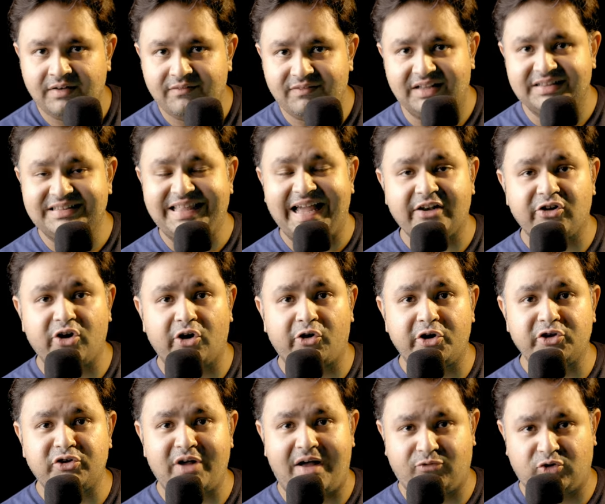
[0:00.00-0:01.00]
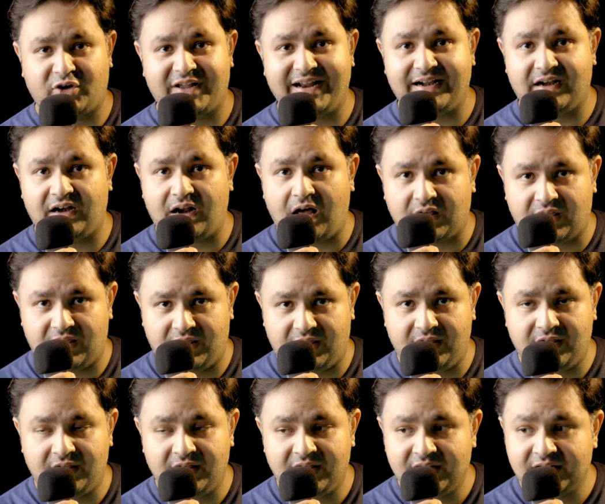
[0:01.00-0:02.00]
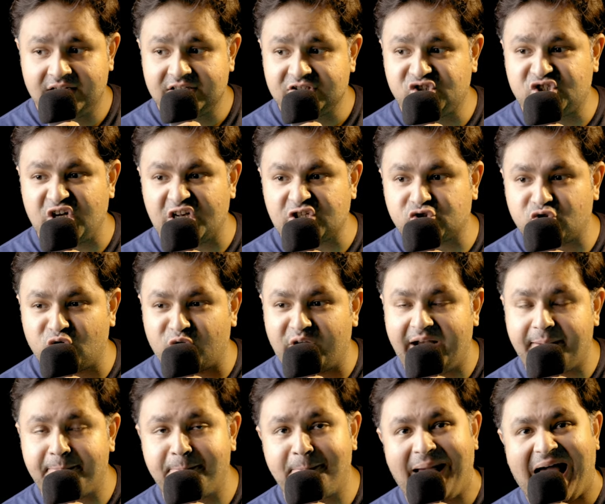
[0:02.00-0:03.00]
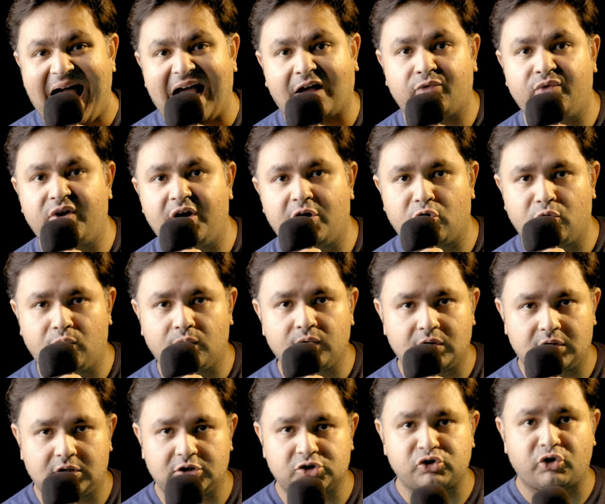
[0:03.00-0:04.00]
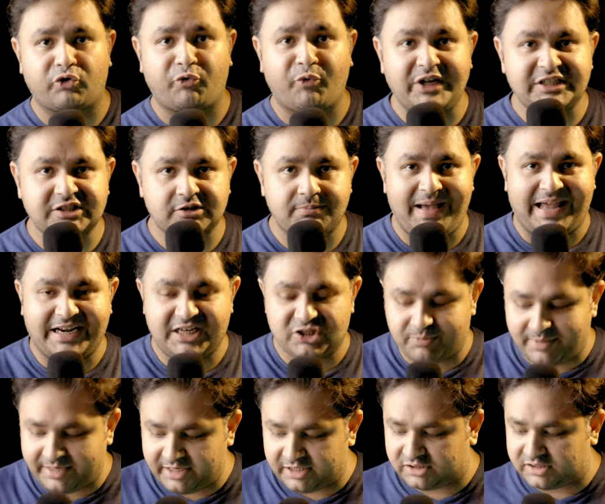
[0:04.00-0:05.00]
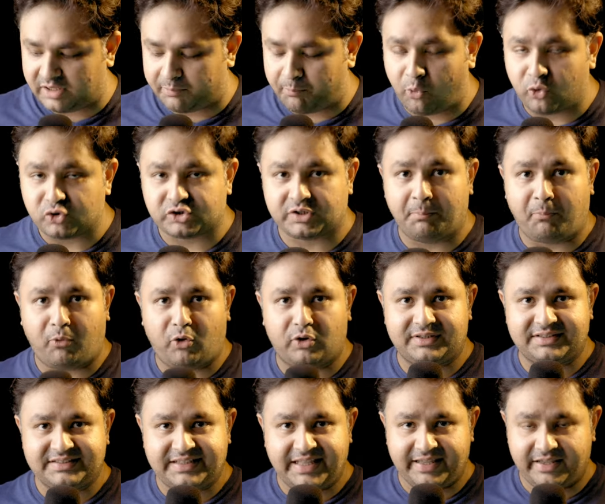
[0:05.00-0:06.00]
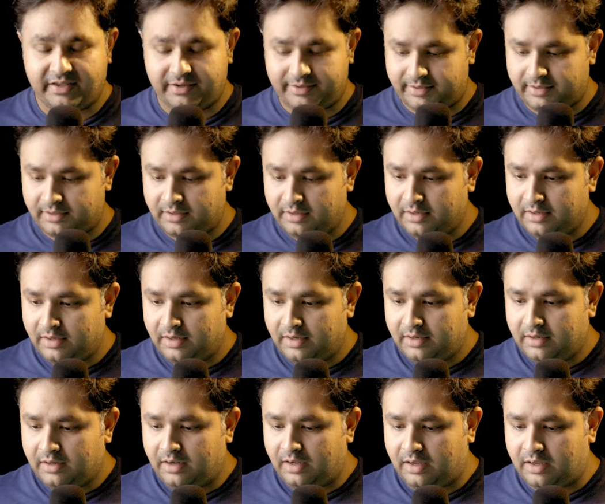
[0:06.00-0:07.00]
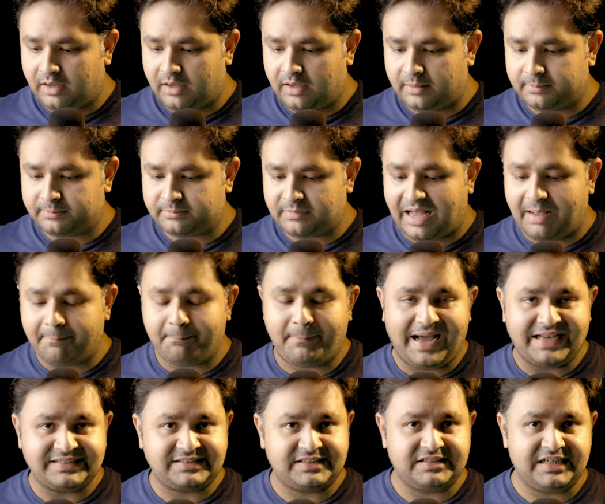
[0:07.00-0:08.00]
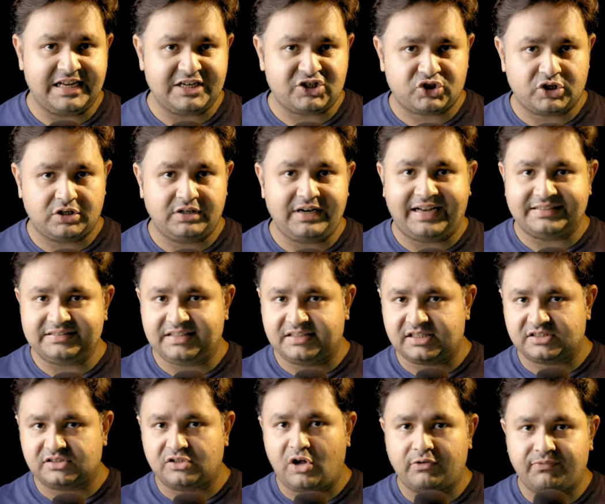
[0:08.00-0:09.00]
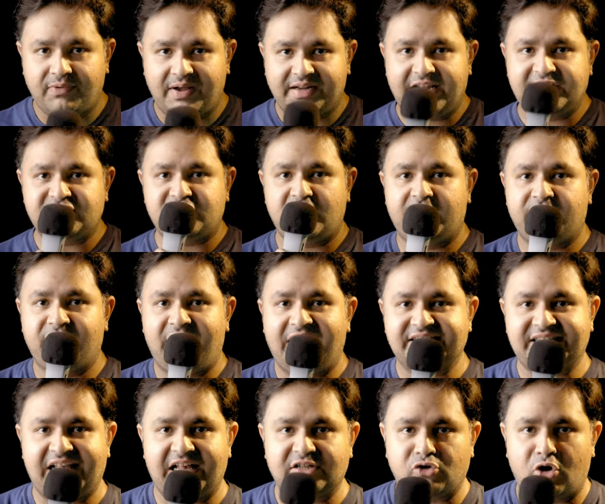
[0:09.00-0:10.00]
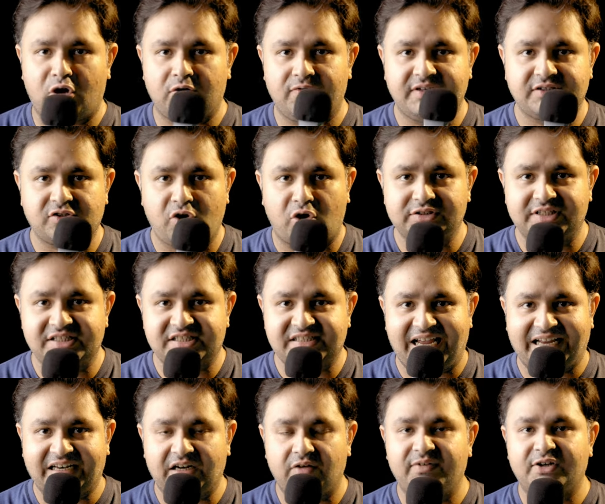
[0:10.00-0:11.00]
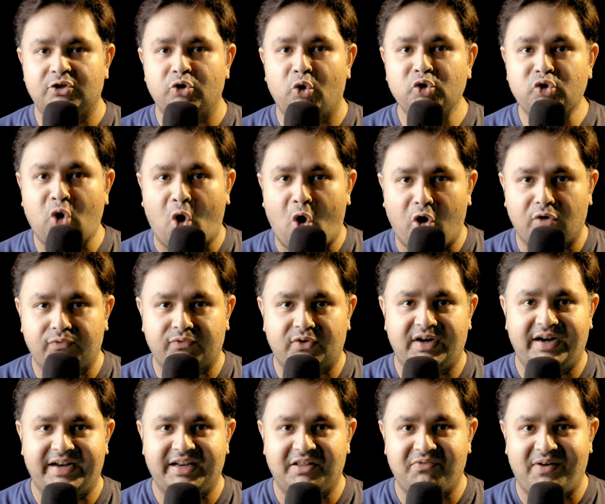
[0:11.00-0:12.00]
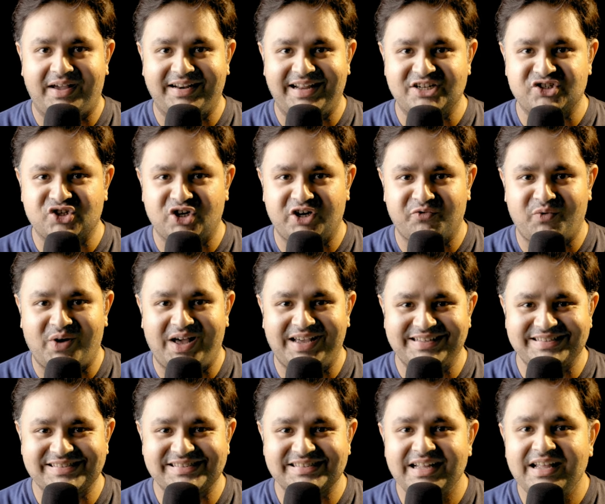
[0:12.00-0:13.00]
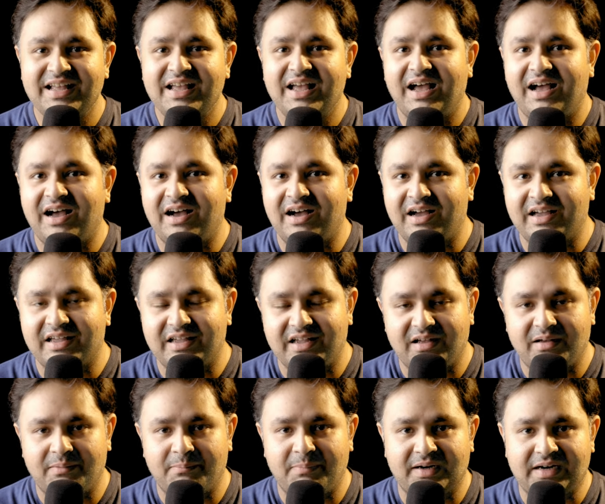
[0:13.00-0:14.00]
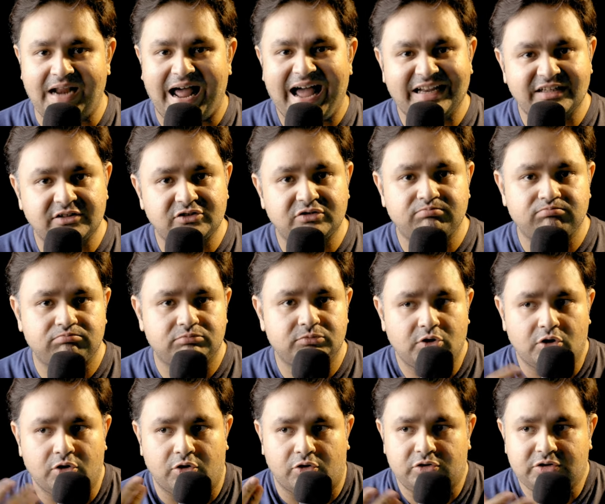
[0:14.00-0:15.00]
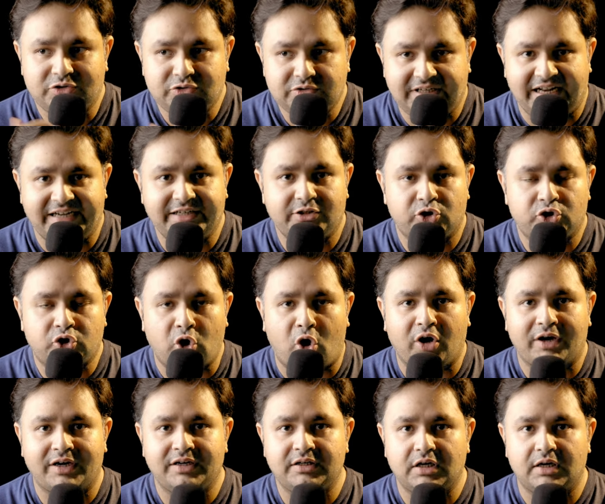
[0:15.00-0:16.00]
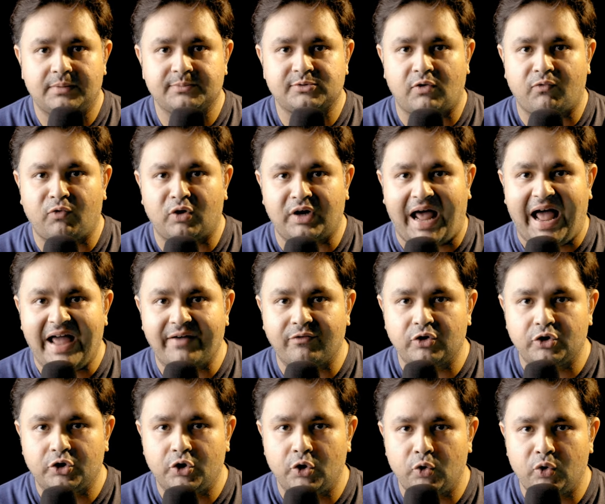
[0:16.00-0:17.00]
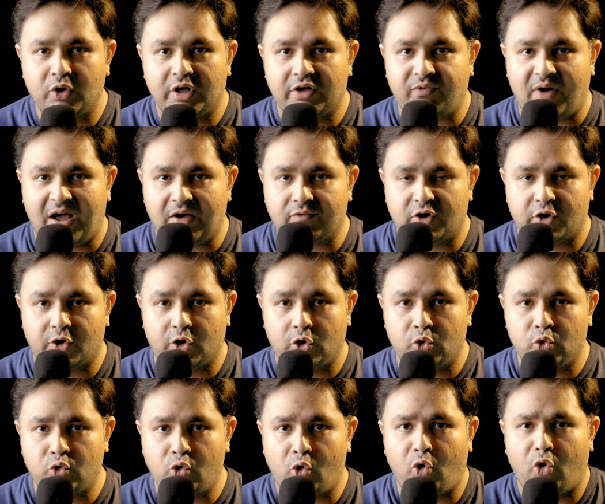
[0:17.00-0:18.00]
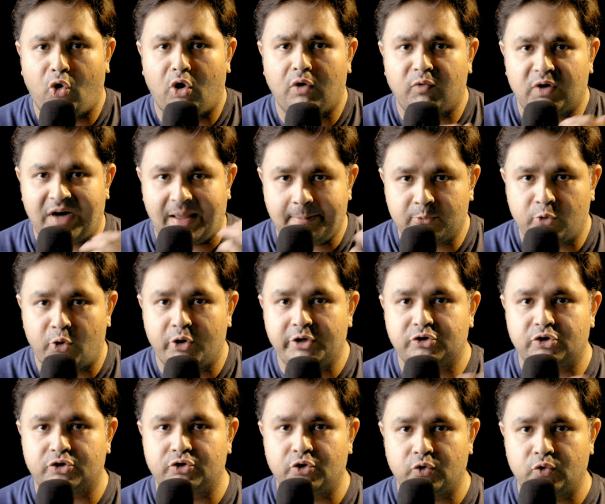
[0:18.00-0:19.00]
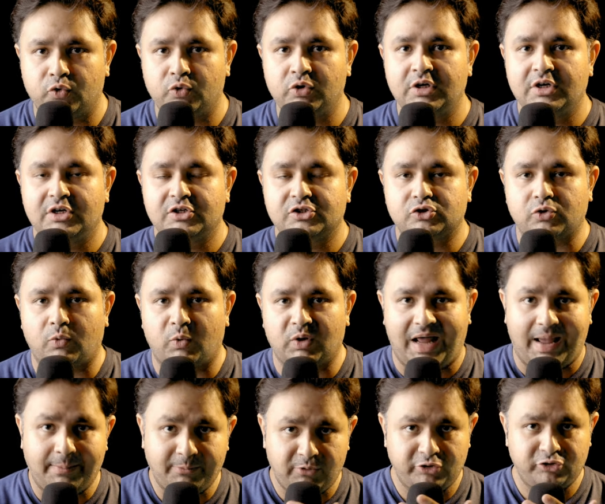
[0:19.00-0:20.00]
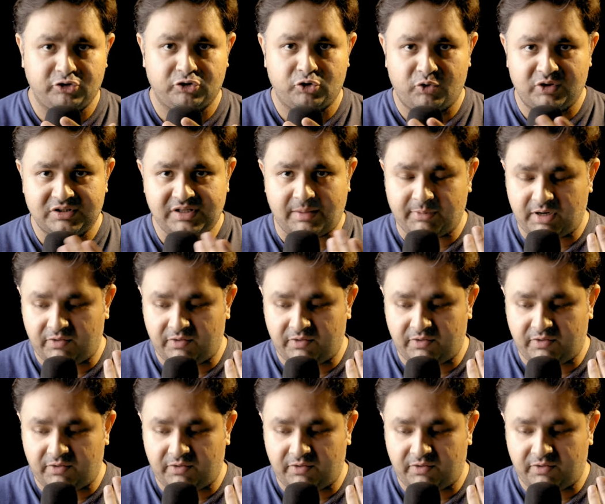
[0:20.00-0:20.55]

Well, then you're going to have to get lucky just to get back where you were. So risk management is the most important thing here. Um, my suggestion, and this is not financial advice as always, on this channel we don't offer any financial advice, uh, but I, you know, tend to talk in terms of what I would do if I were you or what I'm going to do. So, what I'm going to do is I'm